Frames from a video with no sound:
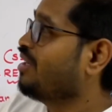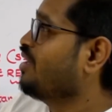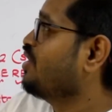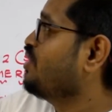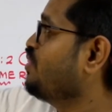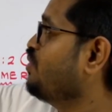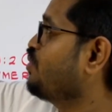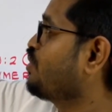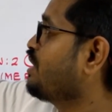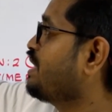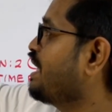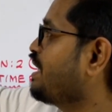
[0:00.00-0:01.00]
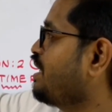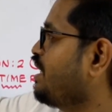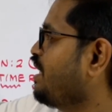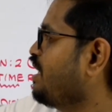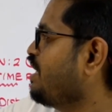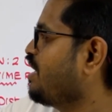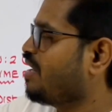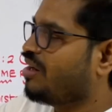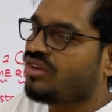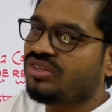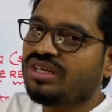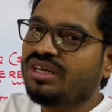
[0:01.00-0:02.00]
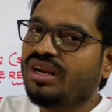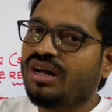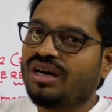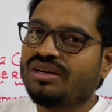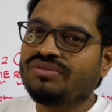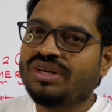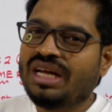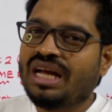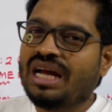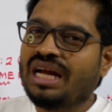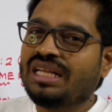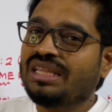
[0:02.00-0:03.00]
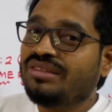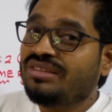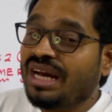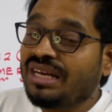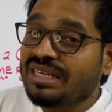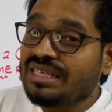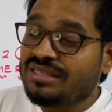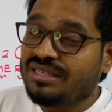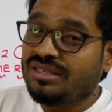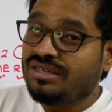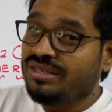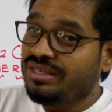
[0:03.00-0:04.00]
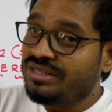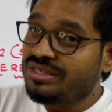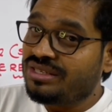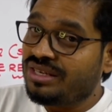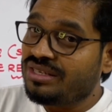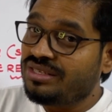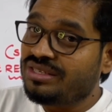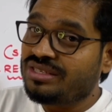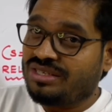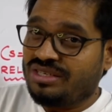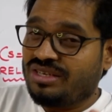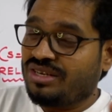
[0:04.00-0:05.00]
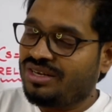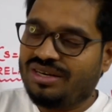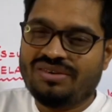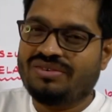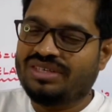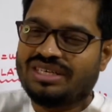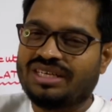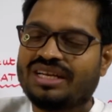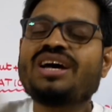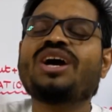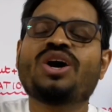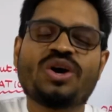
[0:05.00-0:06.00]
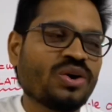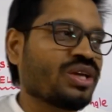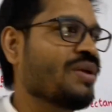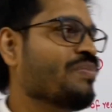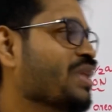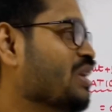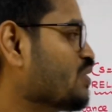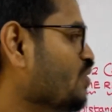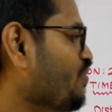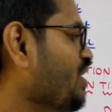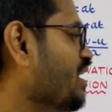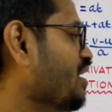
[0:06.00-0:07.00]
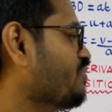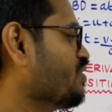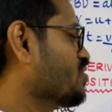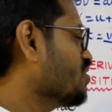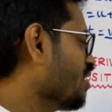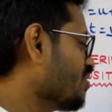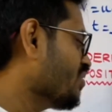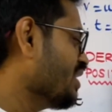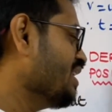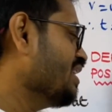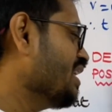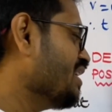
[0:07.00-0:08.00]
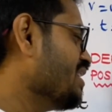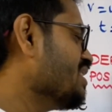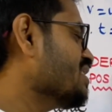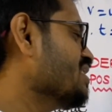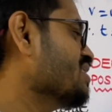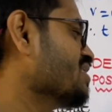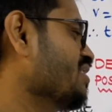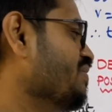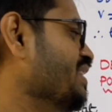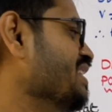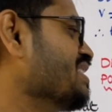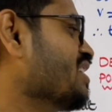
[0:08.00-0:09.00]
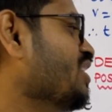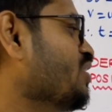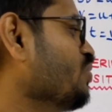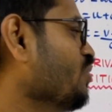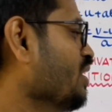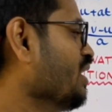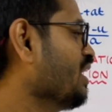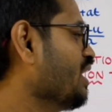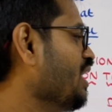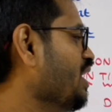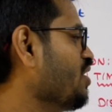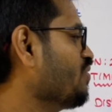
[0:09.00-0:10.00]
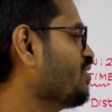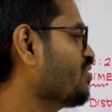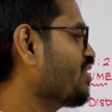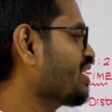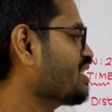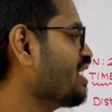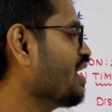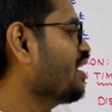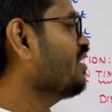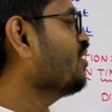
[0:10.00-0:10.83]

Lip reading: you get the area under the graph, and that is the distance covered. Okay, so we have to start writing that distance covered is equal to area of the rectangle